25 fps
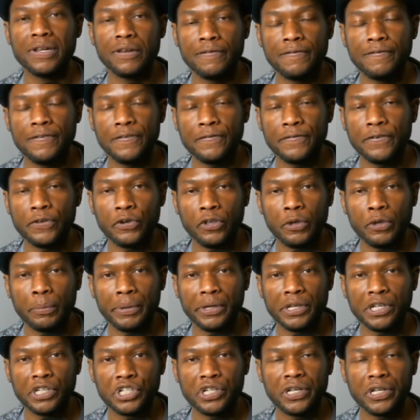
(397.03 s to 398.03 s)
if you feel you're
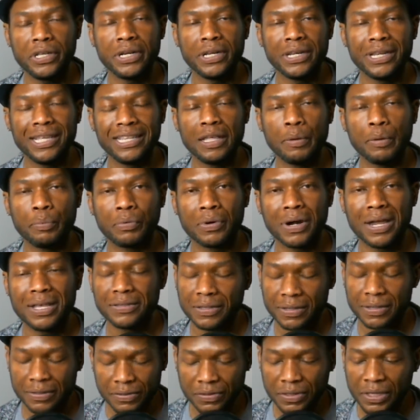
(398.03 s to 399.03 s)
being cheated in that
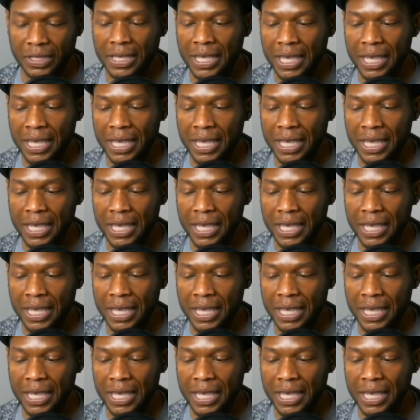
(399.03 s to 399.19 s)
process.